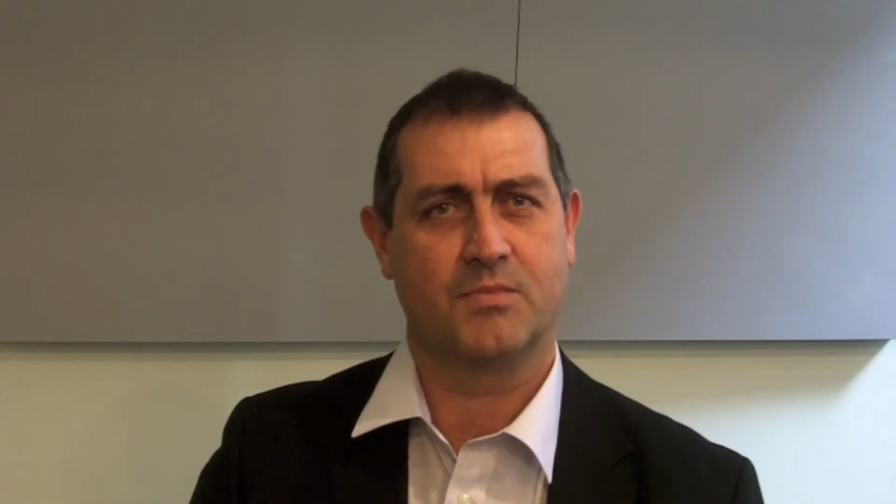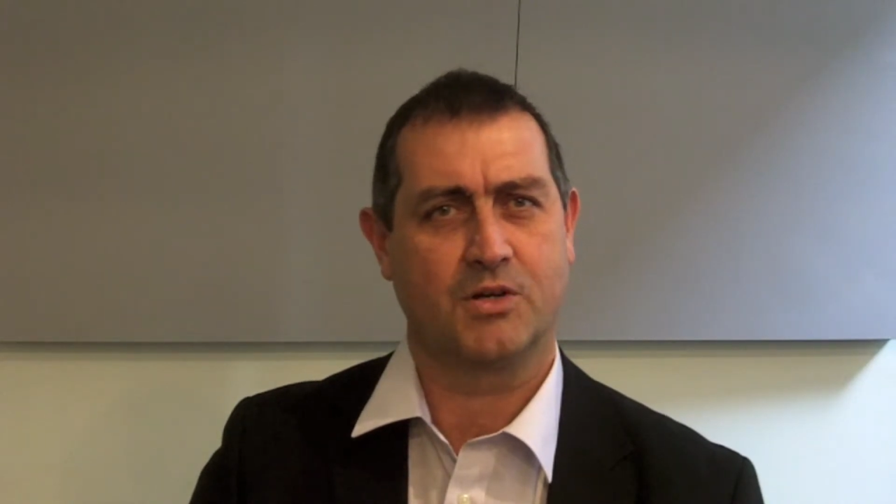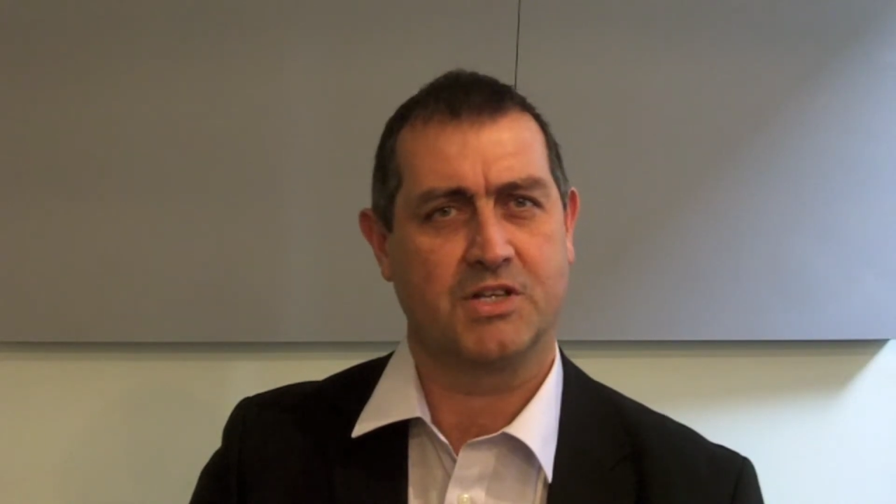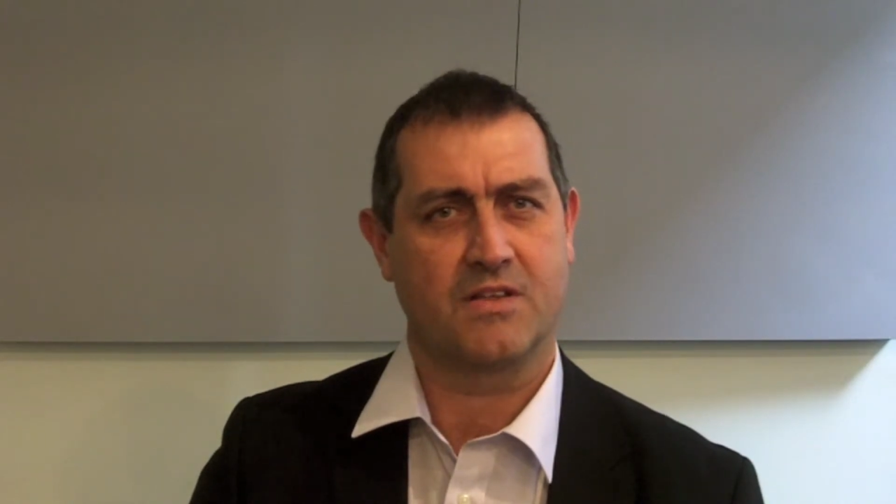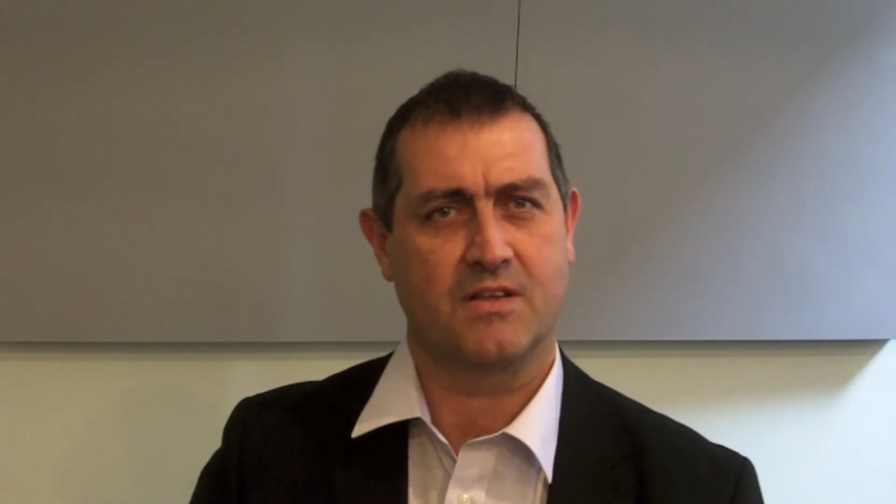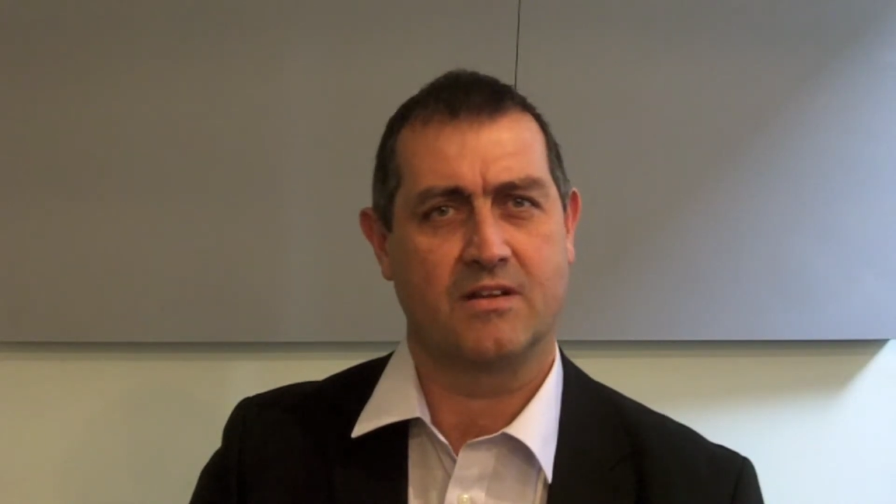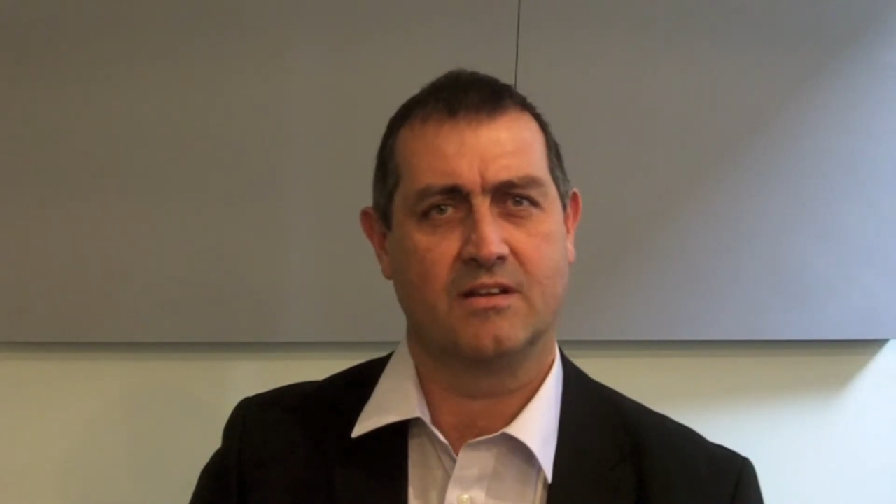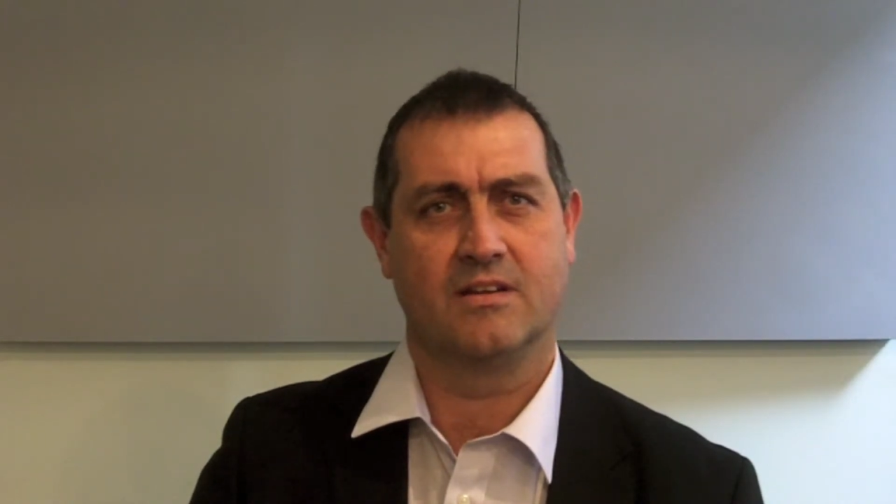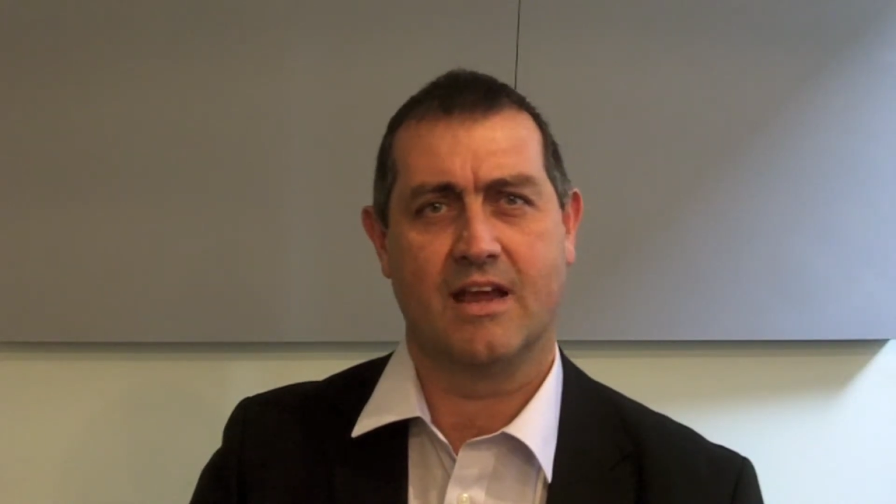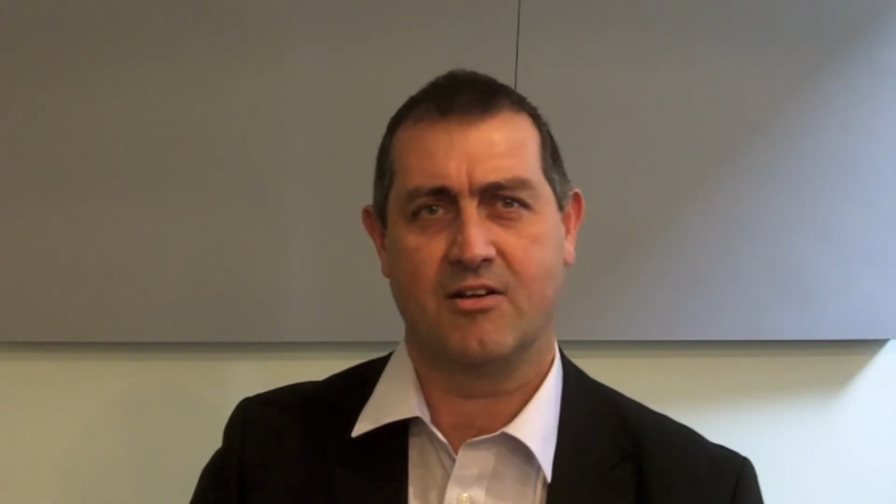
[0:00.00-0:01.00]
projects
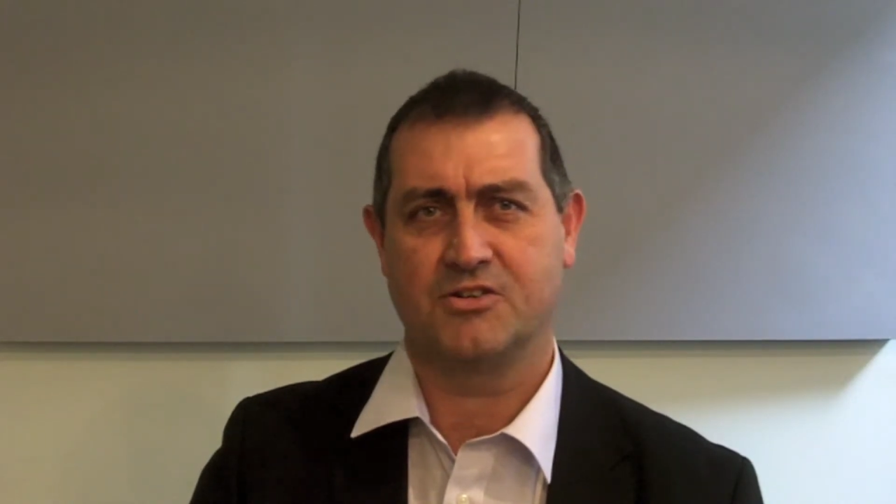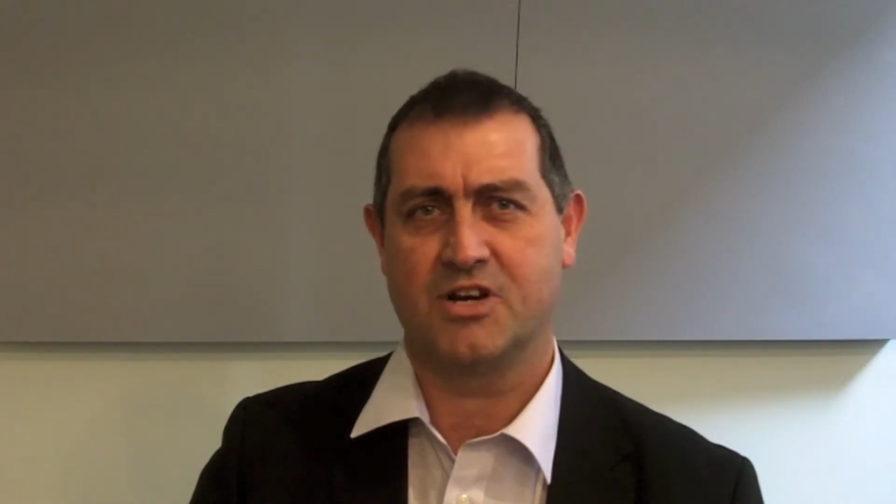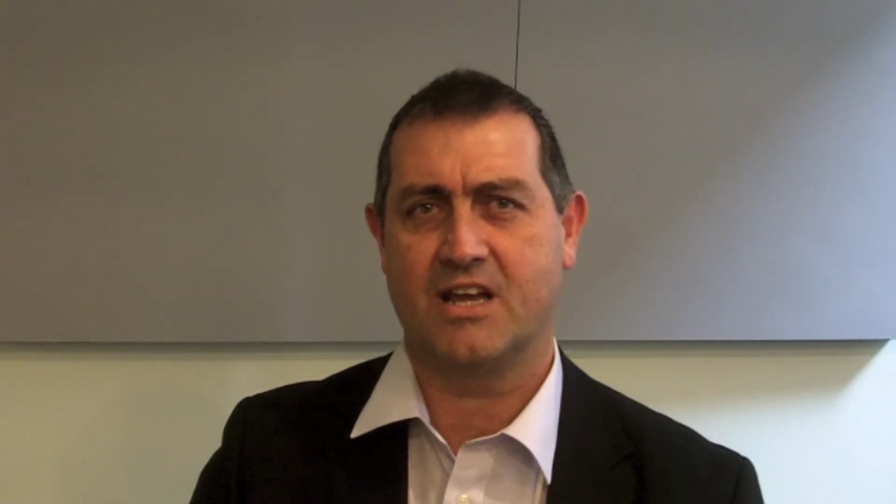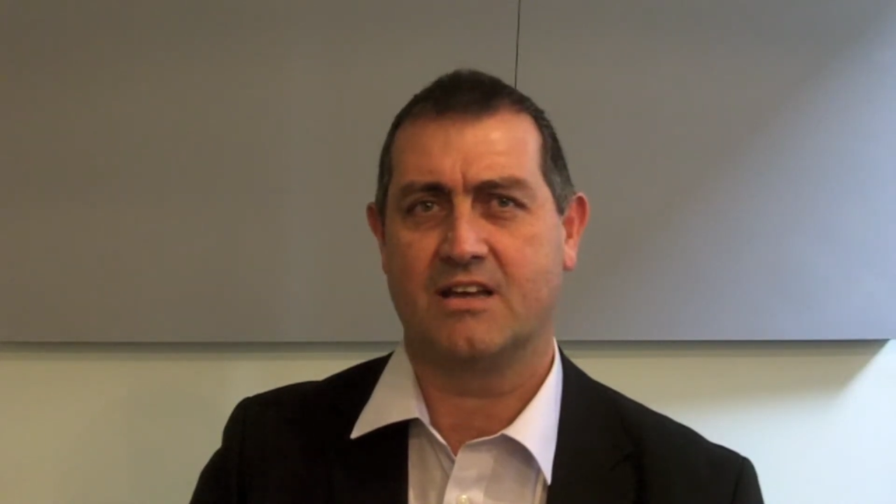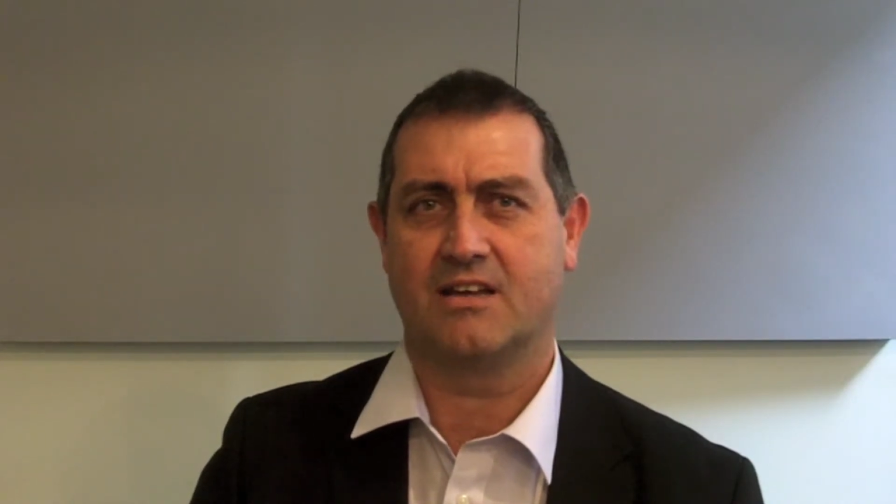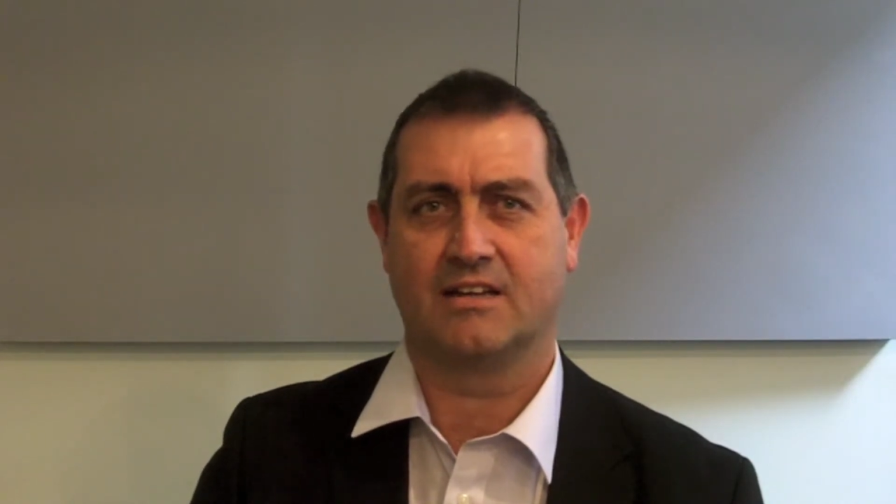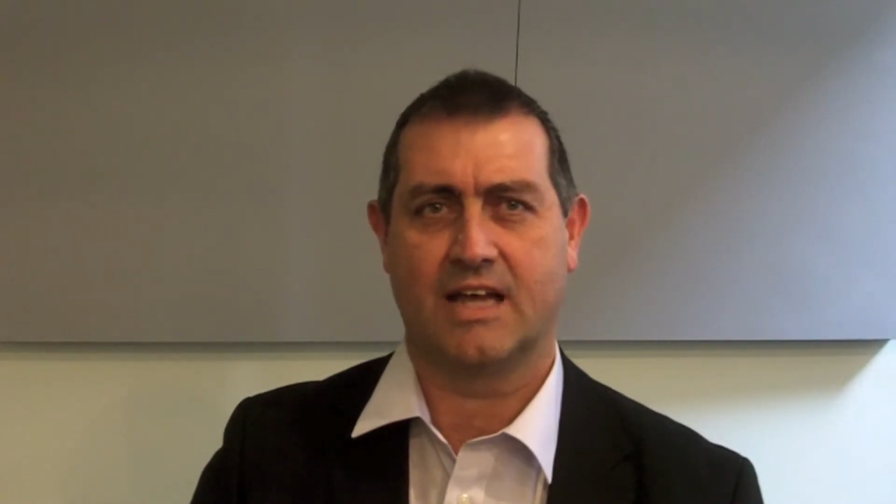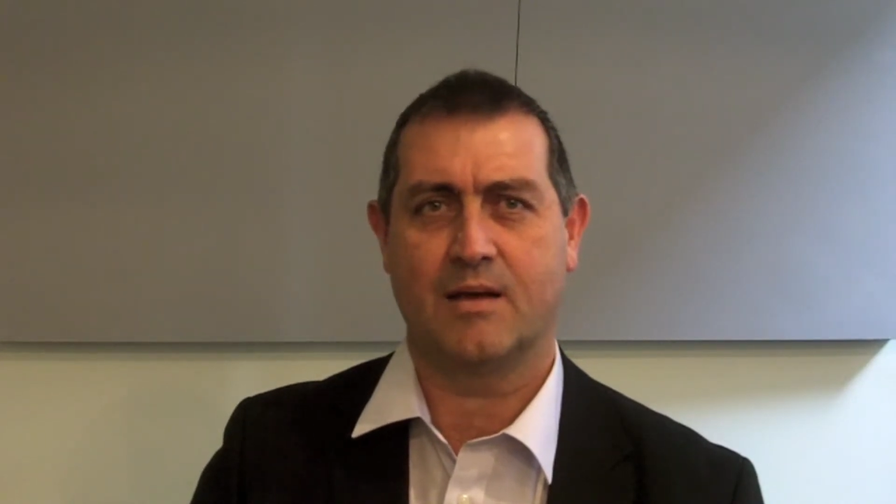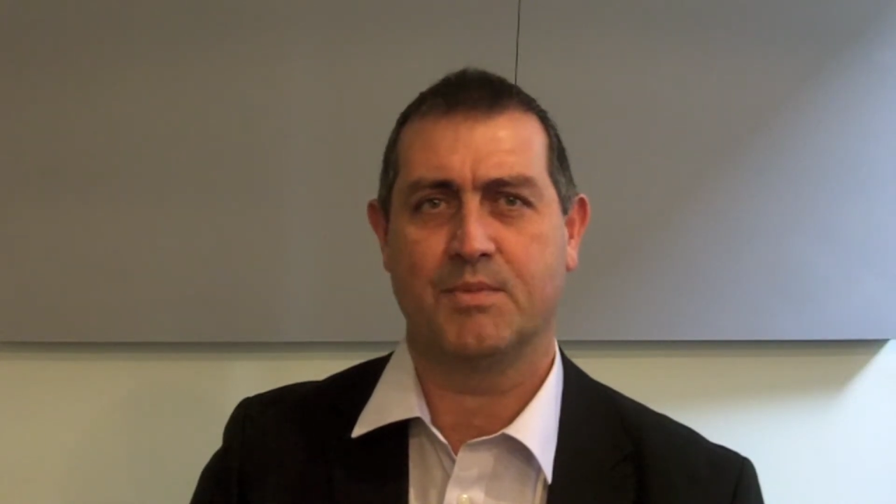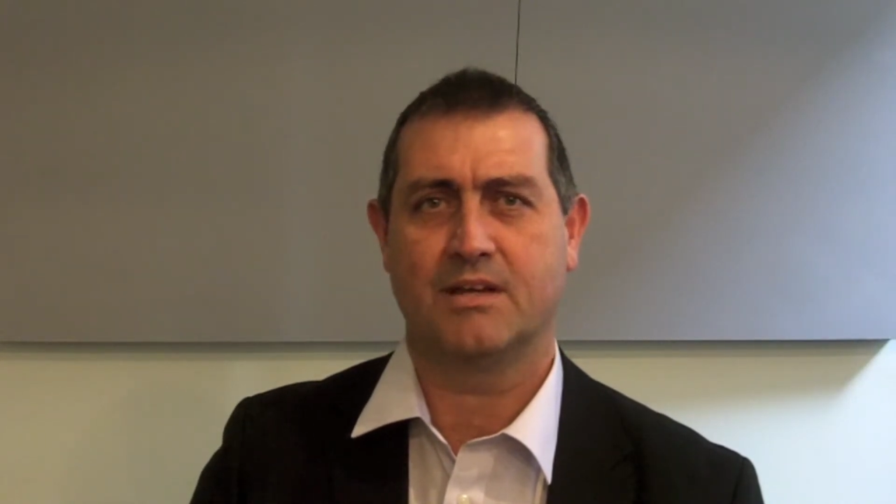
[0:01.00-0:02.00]
in Eritrea and
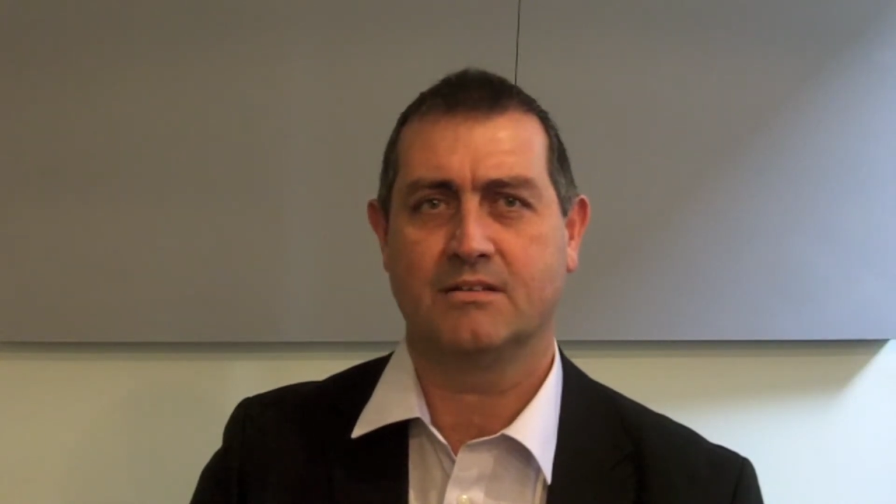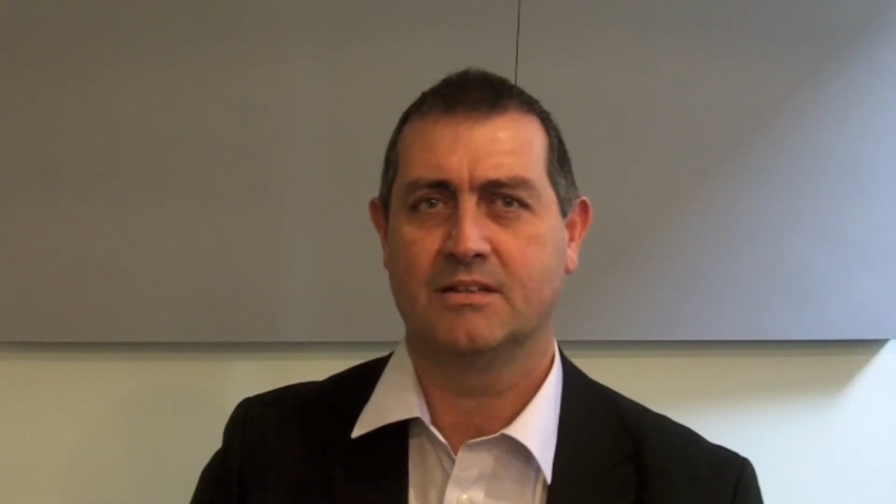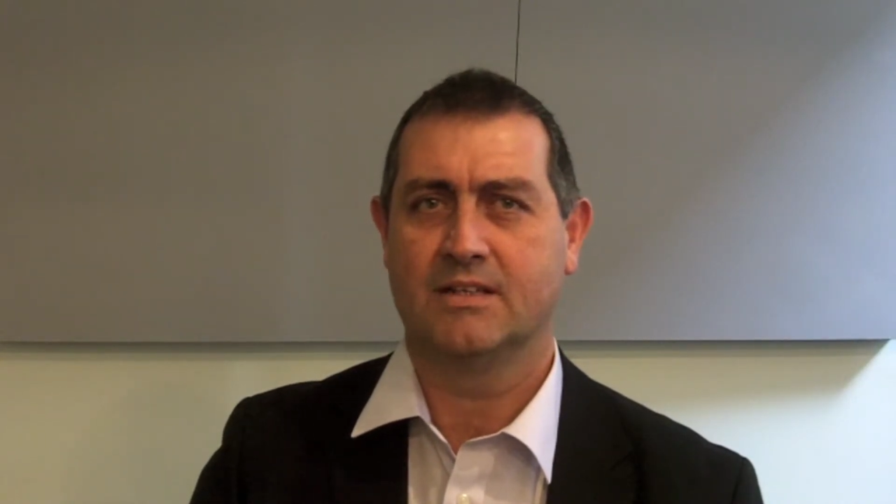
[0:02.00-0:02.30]
Gambia